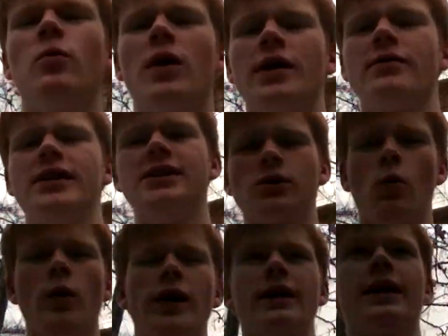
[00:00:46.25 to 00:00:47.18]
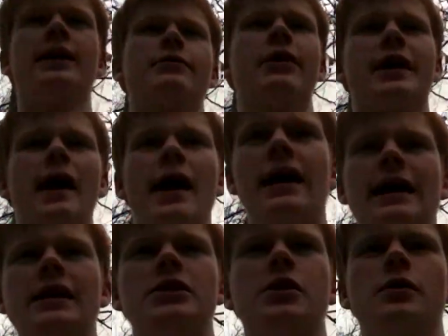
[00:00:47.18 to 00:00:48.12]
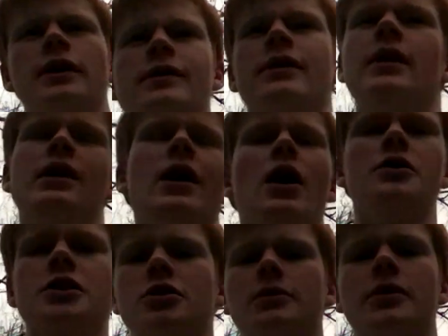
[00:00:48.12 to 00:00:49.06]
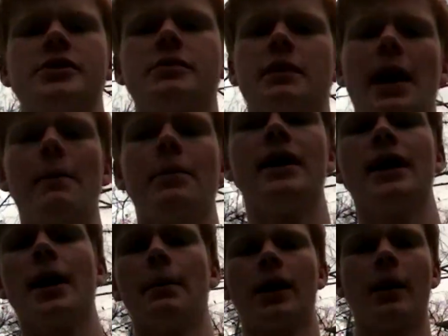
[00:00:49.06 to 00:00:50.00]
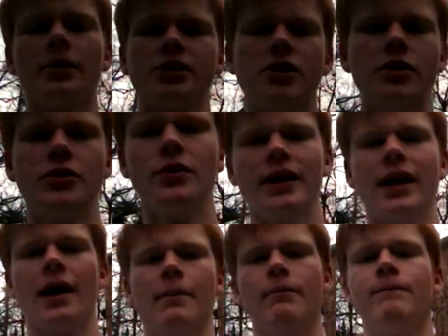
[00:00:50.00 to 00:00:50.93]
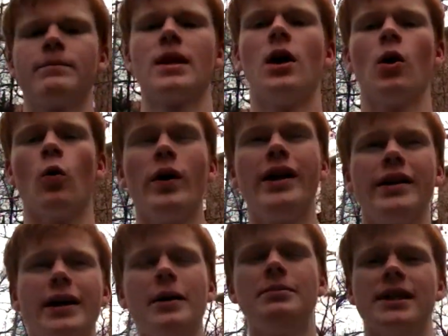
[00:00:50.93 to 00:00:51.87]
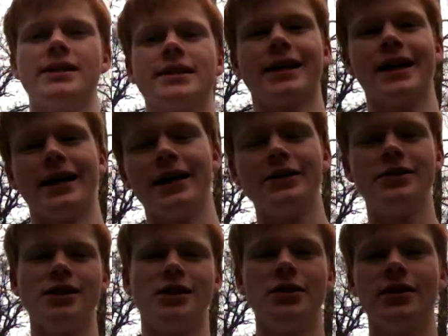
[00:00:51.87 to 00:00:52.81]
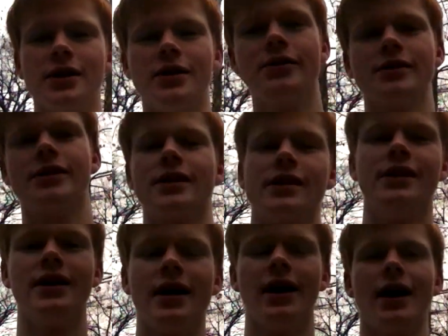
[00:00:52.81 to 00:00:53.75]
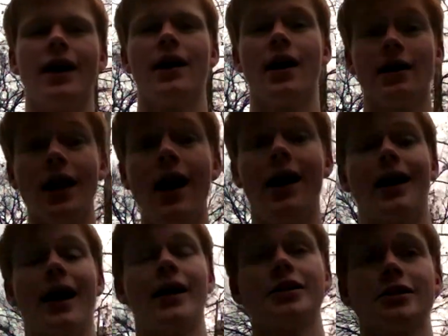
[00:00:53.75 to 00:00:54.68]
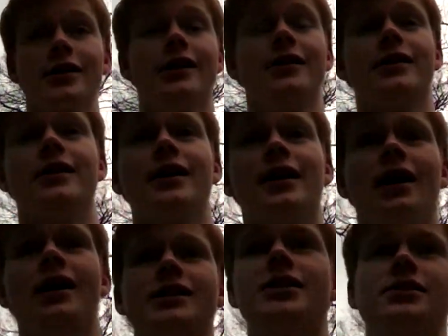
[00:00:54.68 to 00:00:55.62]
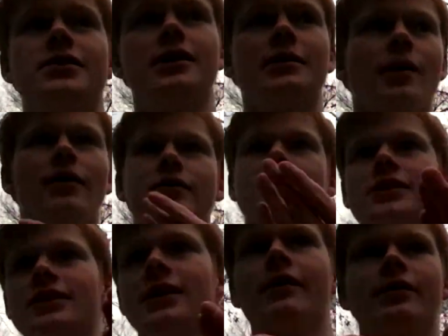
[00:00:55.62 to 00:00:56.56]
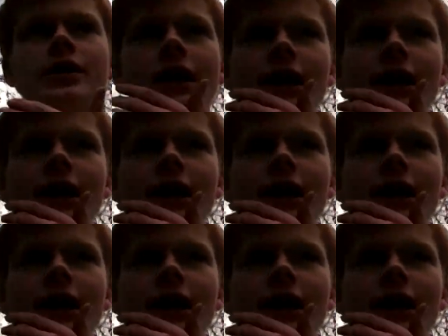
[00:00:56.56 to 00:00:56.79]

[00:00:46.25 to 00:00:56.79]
one of these a week. And if I can't get to it, I'll just throw some gameplay up. But I'm going to start doing um, weekly updates again. I used to do those uh, a lot, actually. I used to do them, obviously, every